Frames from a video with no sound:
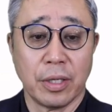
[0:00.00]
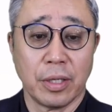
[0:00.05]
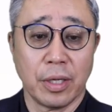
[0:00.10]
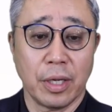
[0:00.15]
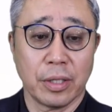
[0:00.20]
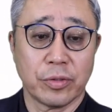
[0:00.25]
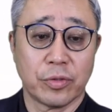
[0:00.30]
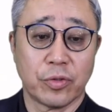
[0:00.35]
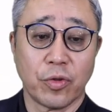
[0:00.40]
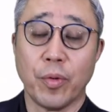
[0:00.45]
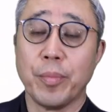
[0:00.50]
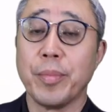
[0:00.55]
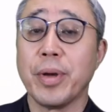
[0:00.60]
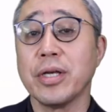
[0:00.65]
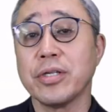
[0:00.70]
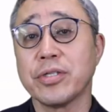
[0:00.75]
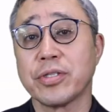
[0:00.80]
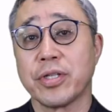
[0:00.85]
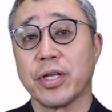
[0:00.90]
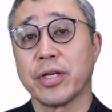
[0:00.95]
A
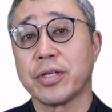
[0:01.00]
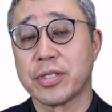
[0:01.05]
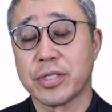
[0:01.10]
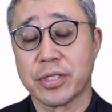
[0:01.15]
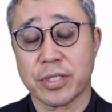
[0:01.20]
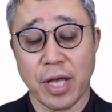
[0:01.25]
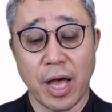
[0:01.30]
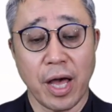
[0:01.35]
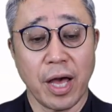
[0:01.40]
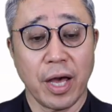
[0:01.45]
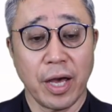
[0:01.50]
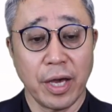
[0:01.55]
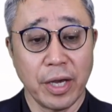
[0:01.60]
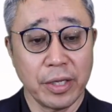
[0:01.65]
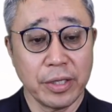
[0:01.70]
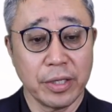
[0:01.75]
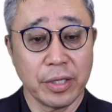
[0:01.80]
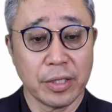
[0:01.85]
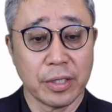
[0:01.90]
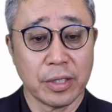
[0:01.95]
domestic
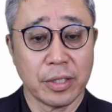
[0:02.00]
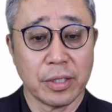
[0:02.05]
side,